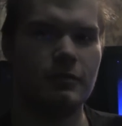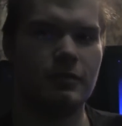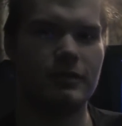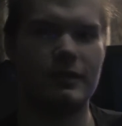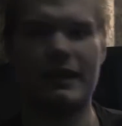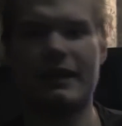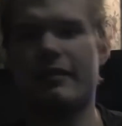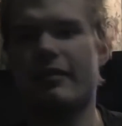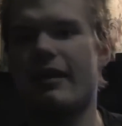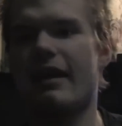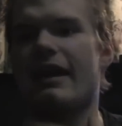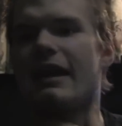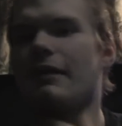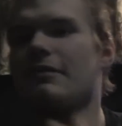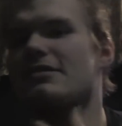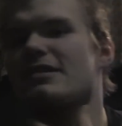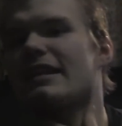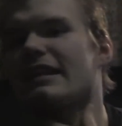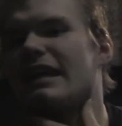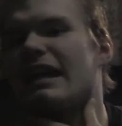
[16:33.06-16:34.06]
But like then I
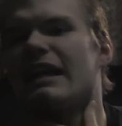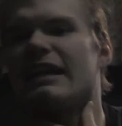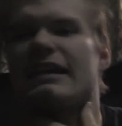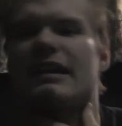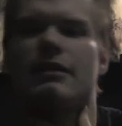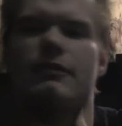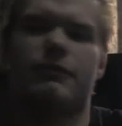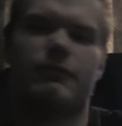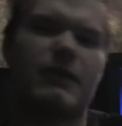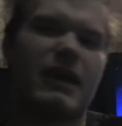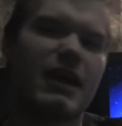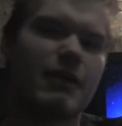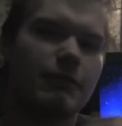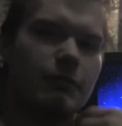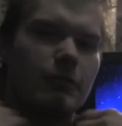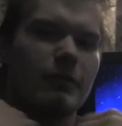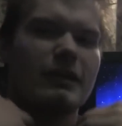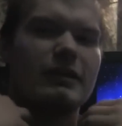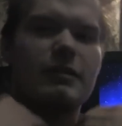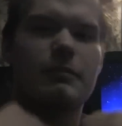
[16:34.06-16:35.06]
was like kind of getting fat
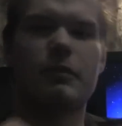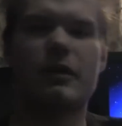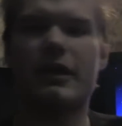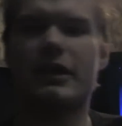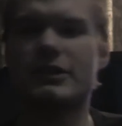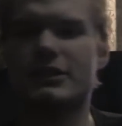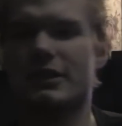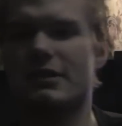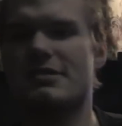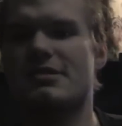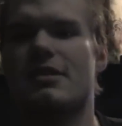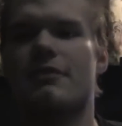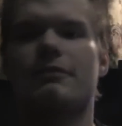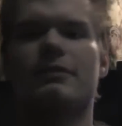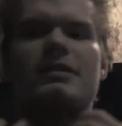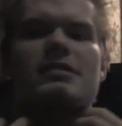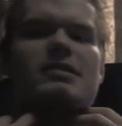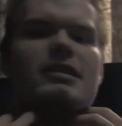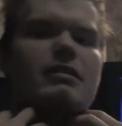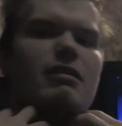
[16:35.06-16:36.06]
from like depression and stuff,
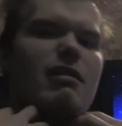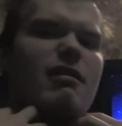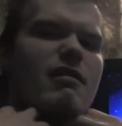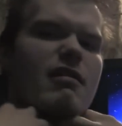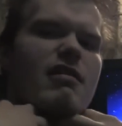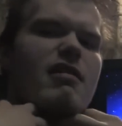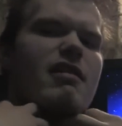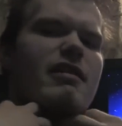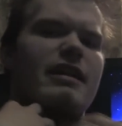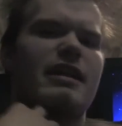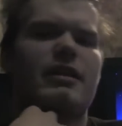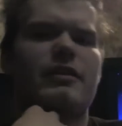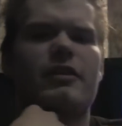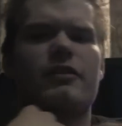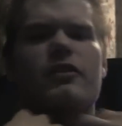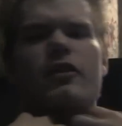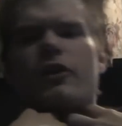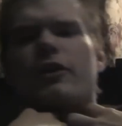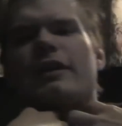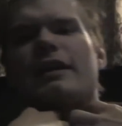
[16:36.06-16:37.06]
and it's like, I got the
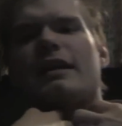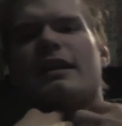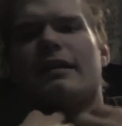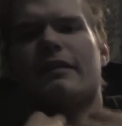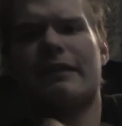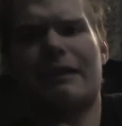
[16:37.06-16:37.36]
turkey neck